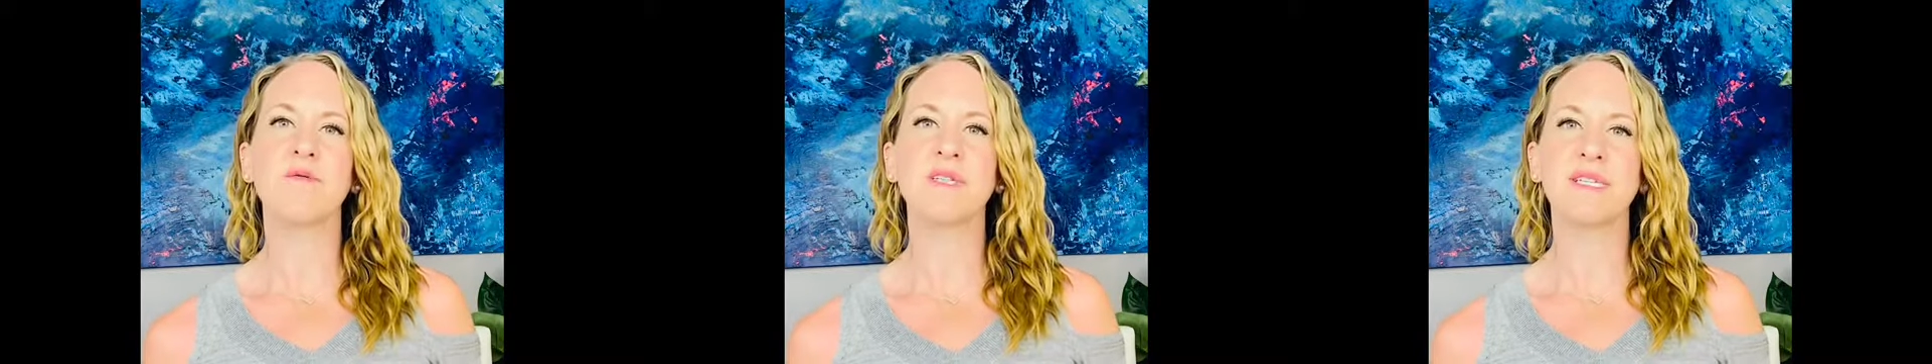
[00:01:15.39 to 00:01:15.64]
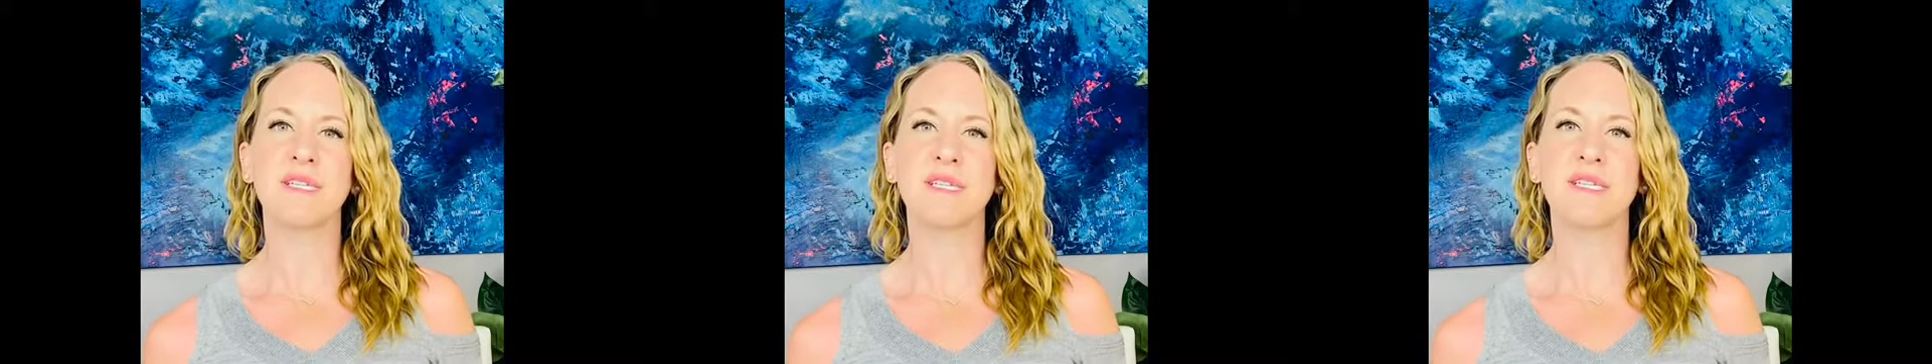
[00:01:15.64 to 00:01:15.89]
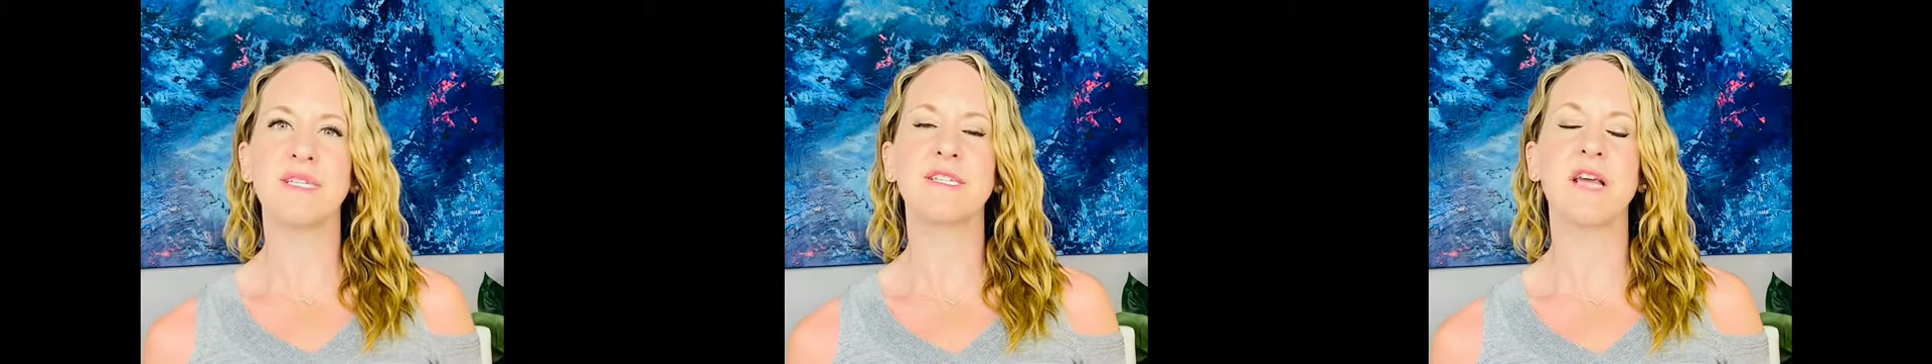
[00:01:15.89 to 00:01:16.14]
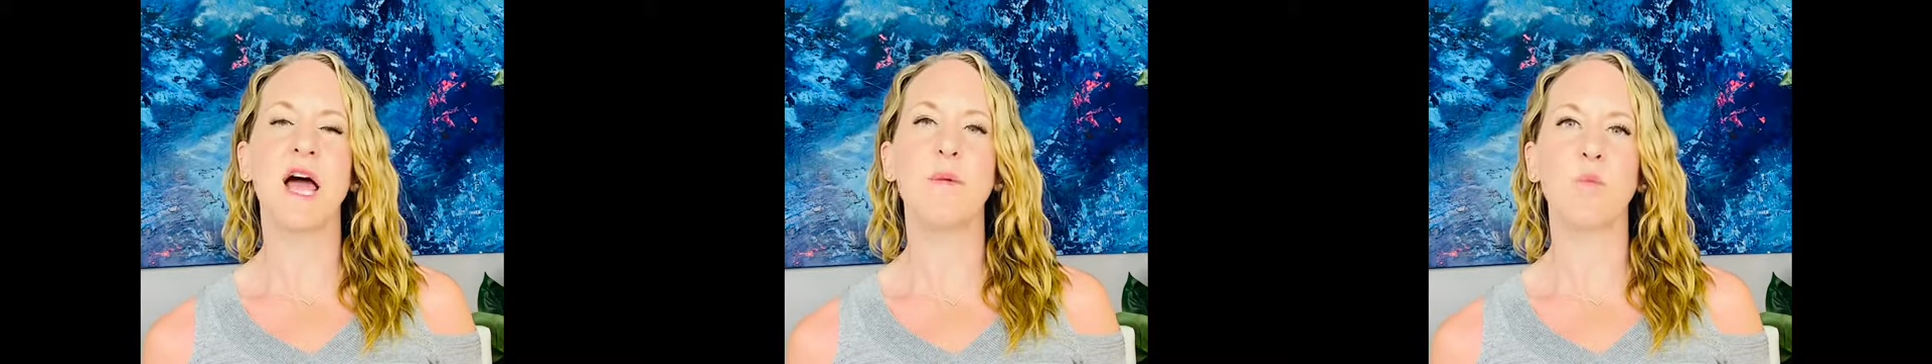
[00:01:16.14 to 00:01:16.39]
resistance.
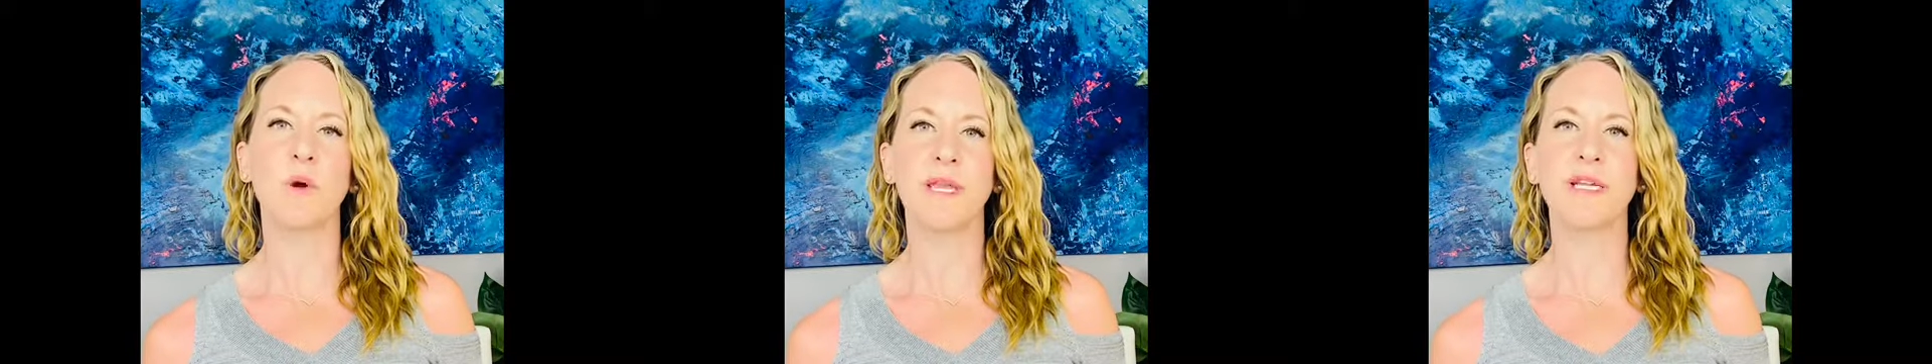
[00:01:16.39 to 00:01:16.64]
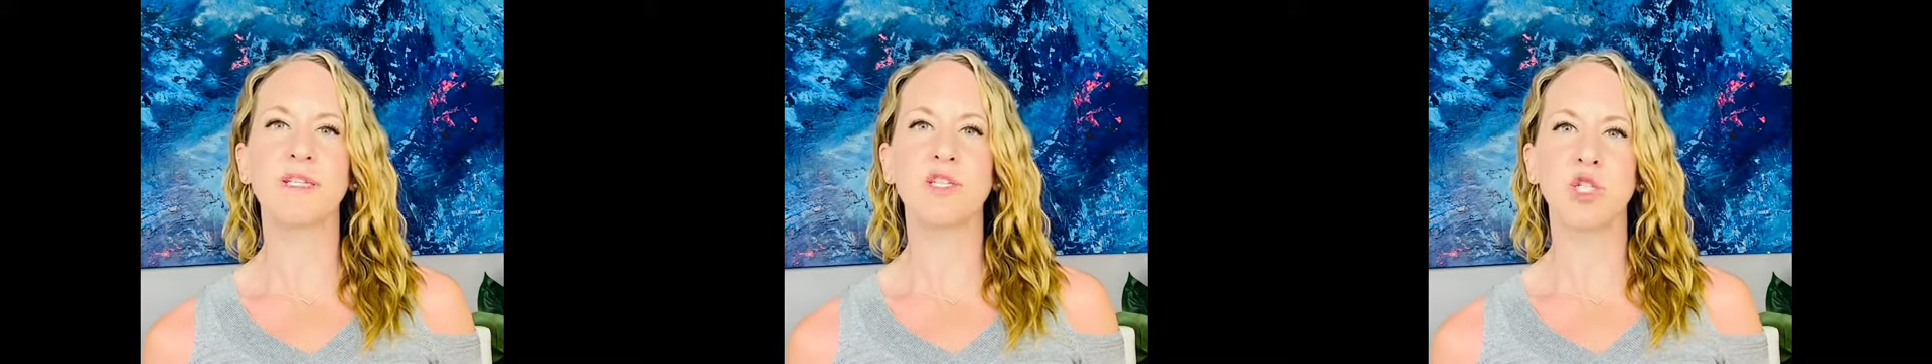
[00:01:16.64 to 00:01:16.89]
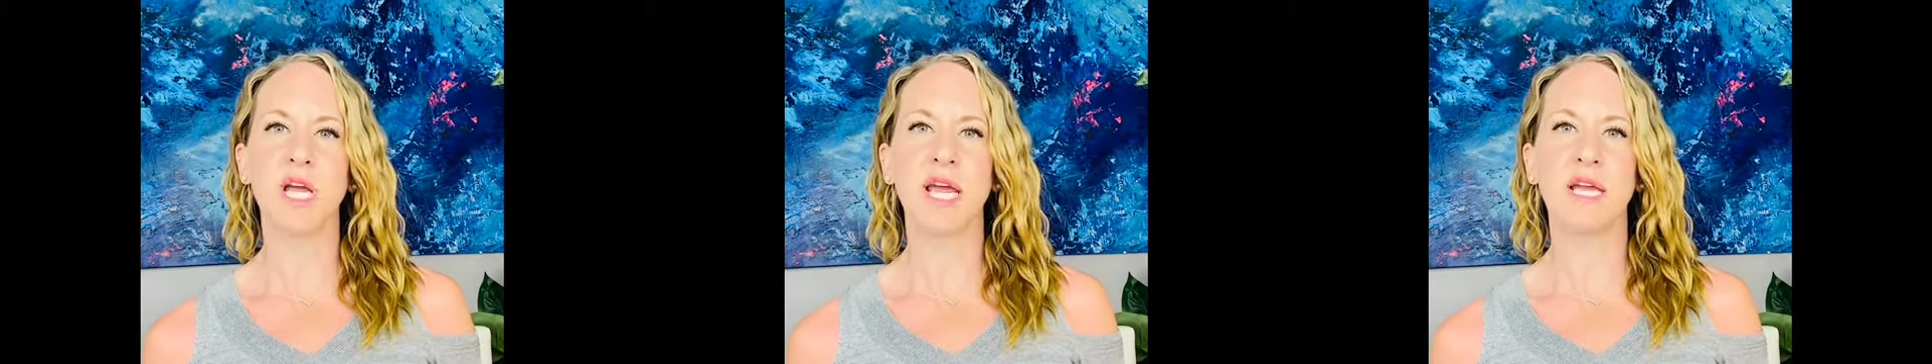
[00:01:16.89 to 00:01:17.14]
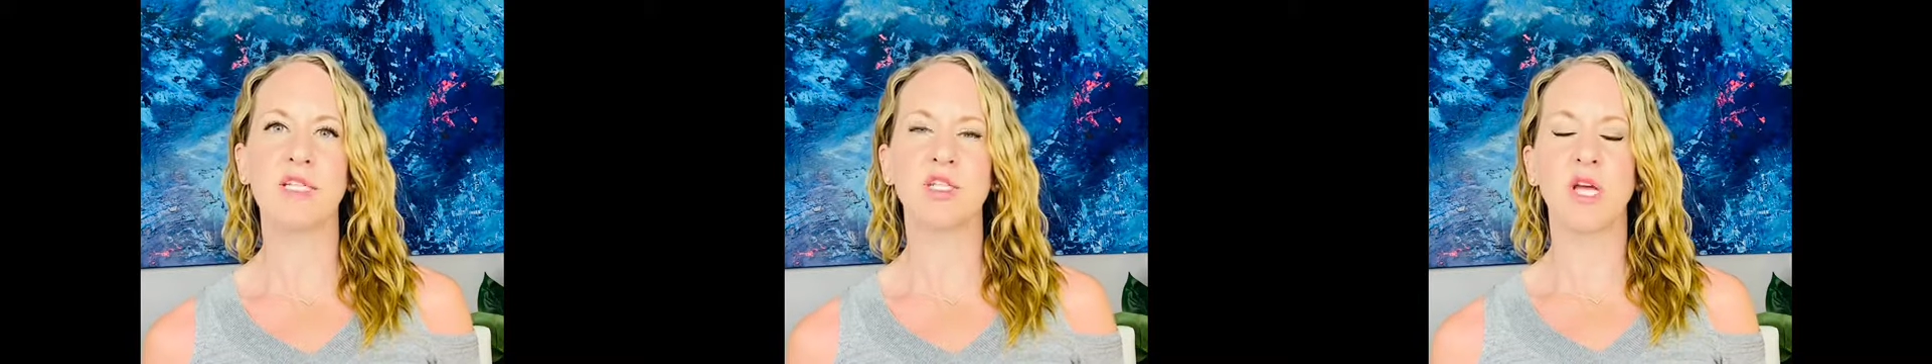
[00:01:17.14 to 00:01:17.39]
I'm willing to
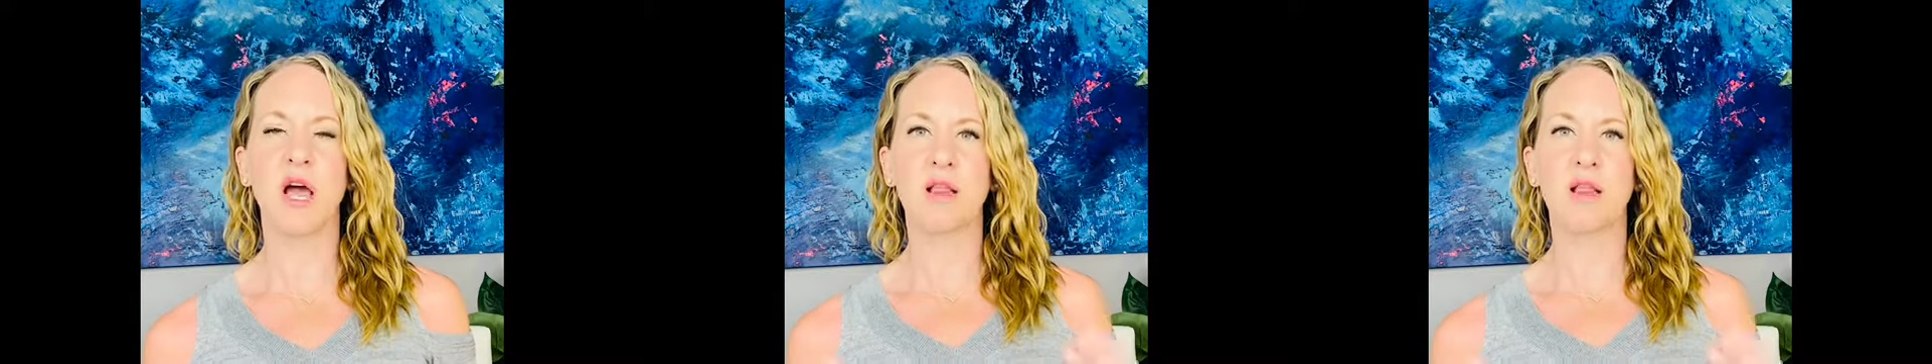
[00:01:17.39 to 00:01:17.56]
change.